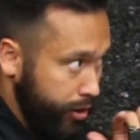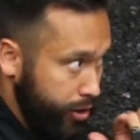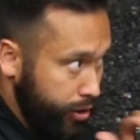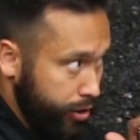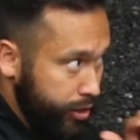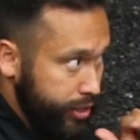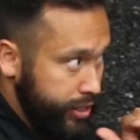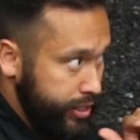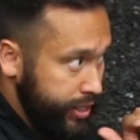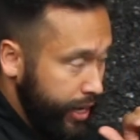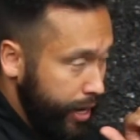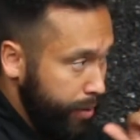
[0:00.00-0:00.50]

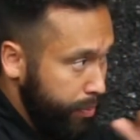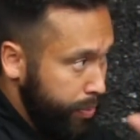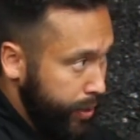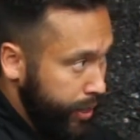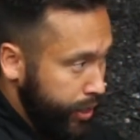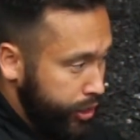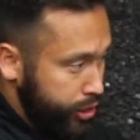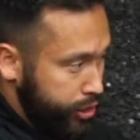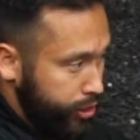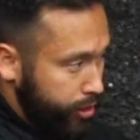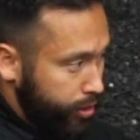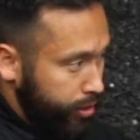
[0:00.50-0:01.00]
good sight
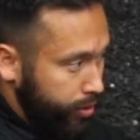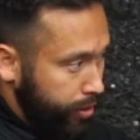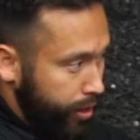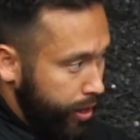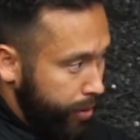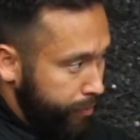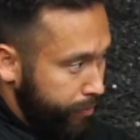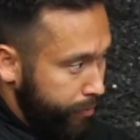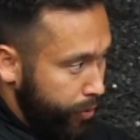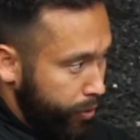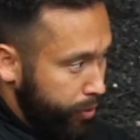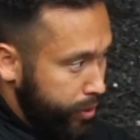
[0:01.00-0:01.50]
picture. I'm
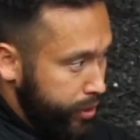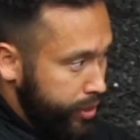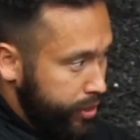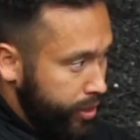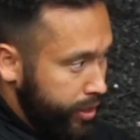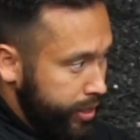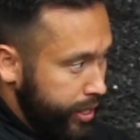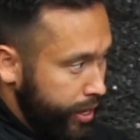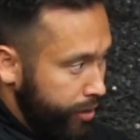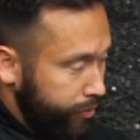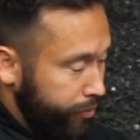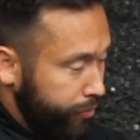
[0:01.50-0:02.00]
focused on
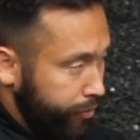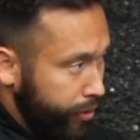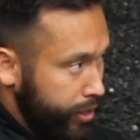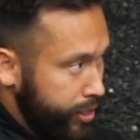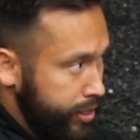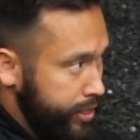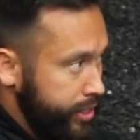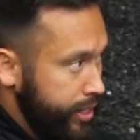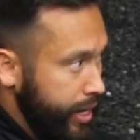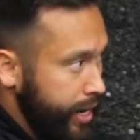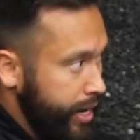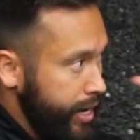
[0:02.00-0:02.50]
that front
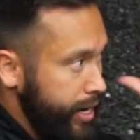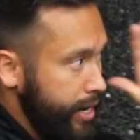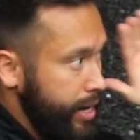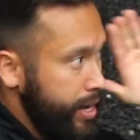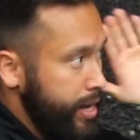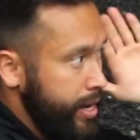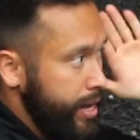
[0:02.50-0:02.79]
sight,